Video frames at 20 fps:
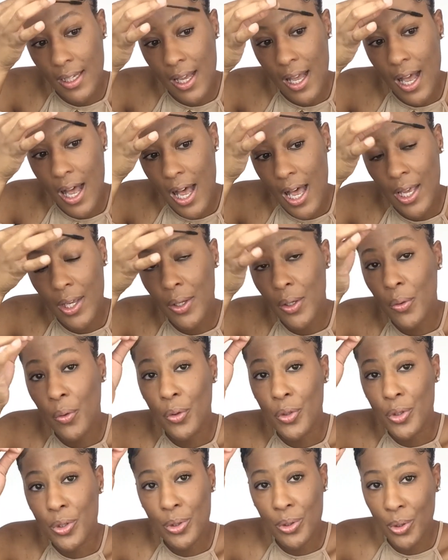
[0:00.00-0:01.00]
I
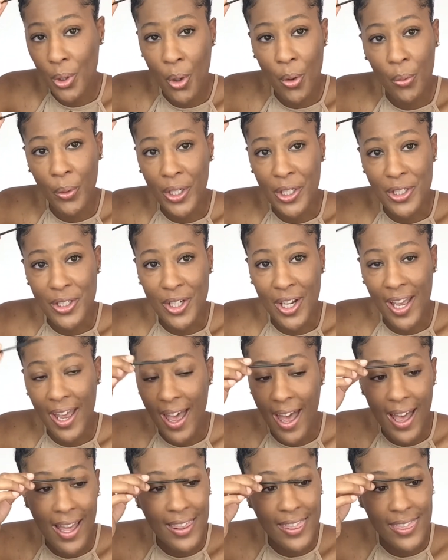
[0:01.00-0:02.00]
so wish I
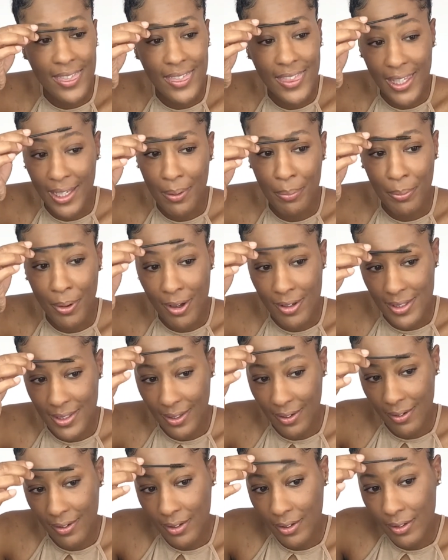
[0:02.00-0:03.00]
had thick brows like
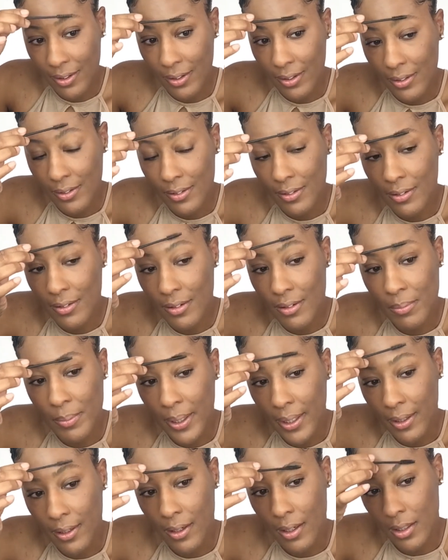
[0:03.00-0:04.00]
her. Oh my
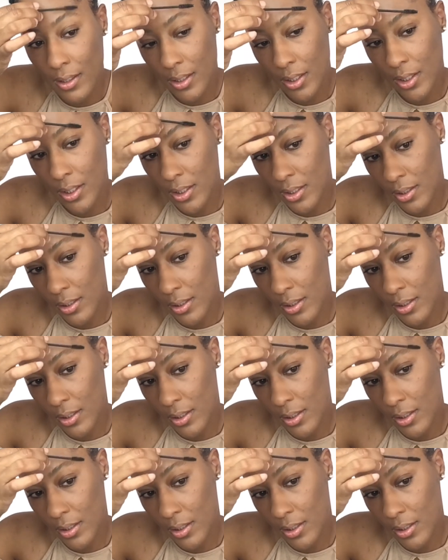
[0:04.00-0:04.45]
gosh.